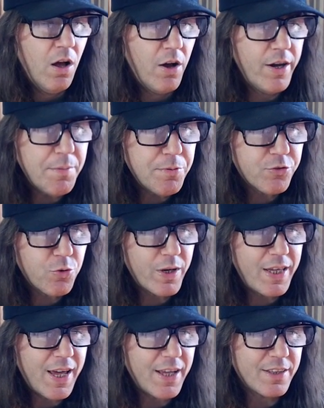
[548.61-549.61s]
On April
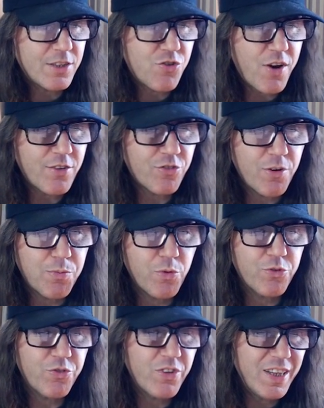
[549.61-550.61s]
28th, the transcript
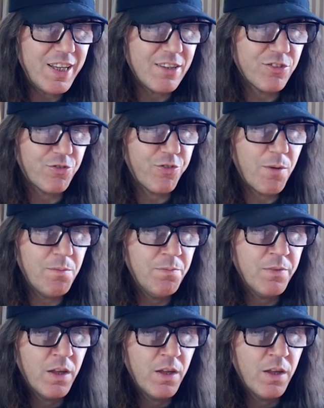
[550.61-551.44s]
was released from